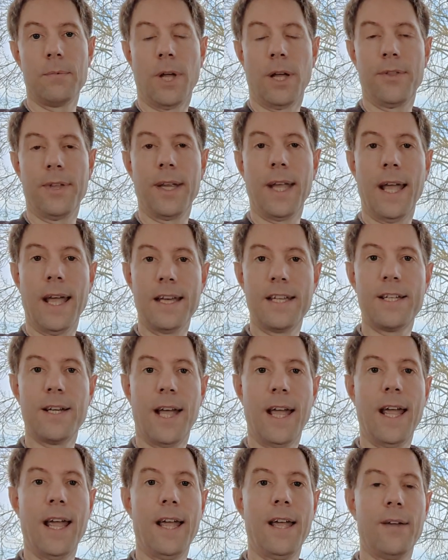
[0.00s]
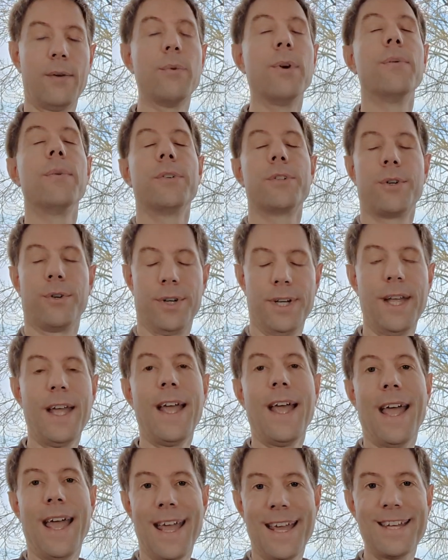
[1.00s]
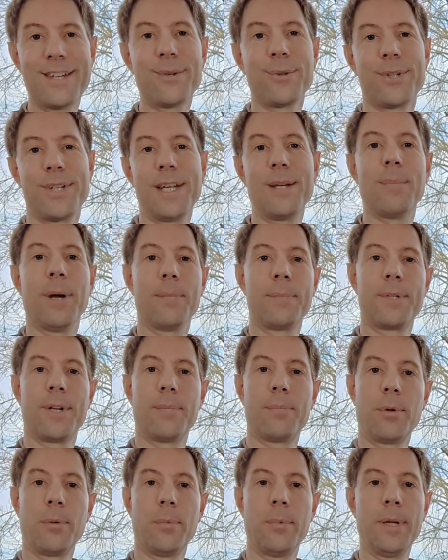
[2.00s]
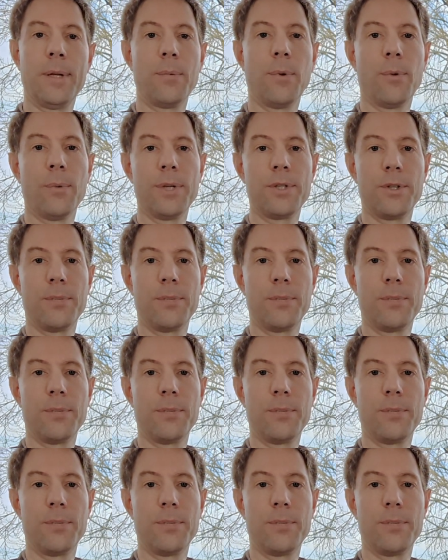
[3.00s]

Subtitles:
think air source heat pumps are probably what we